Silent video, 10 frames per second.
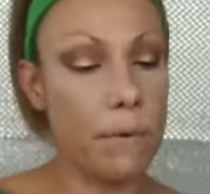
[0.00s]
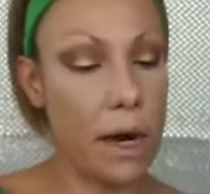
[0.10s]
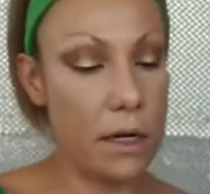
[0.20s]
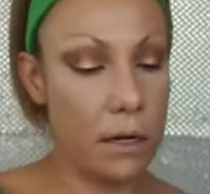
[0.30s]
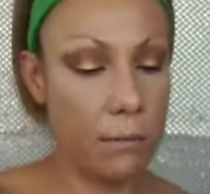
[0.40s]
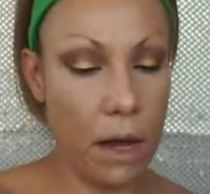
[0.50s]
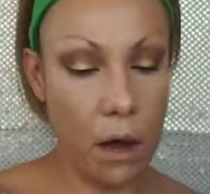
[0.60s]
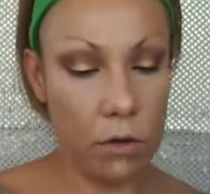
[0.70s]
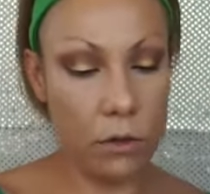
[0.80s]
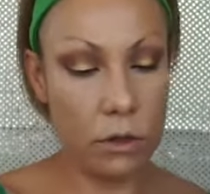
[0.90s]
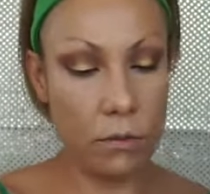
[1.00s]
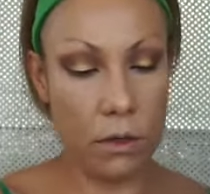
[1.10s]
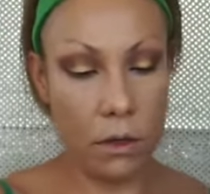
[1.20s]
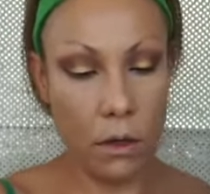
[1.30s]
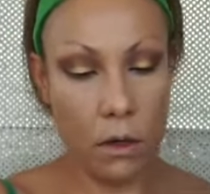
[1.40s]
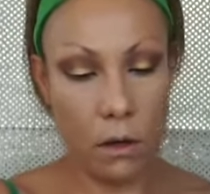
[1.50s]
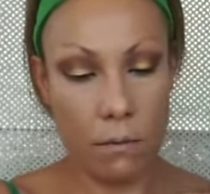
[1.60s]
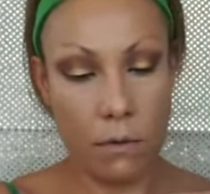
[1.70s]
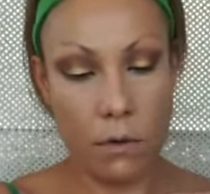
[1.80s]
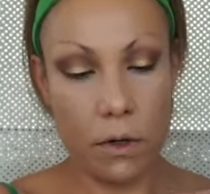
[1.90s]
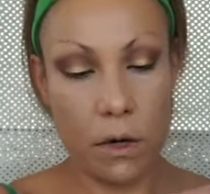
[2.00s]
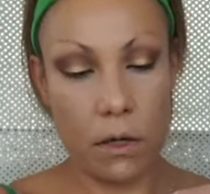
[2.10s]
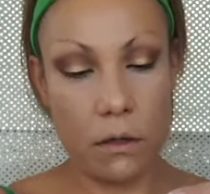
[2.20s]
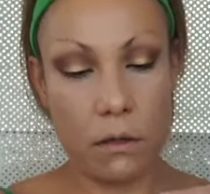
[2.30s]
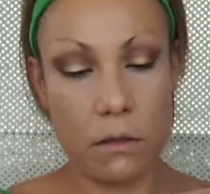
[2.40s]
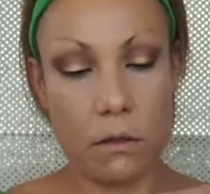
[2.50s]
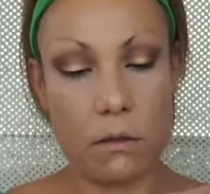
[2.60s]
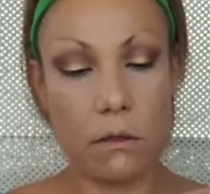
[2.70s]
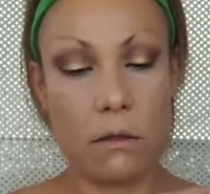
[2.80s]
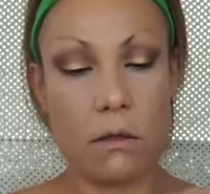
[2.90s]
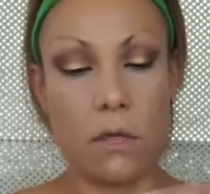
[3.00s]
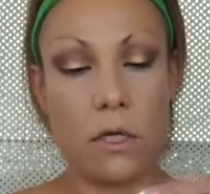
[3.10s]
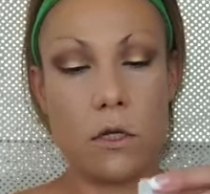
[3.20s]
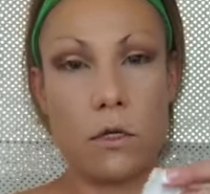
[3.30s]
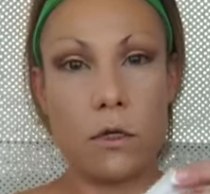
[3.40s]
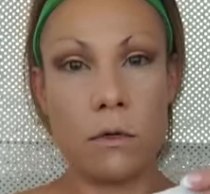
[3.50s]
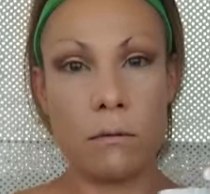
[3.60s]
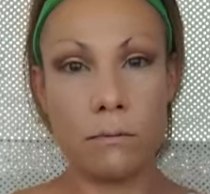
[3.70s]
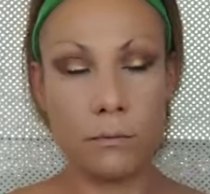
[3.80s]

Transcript: brightening powder. So I'm gonna put it on here.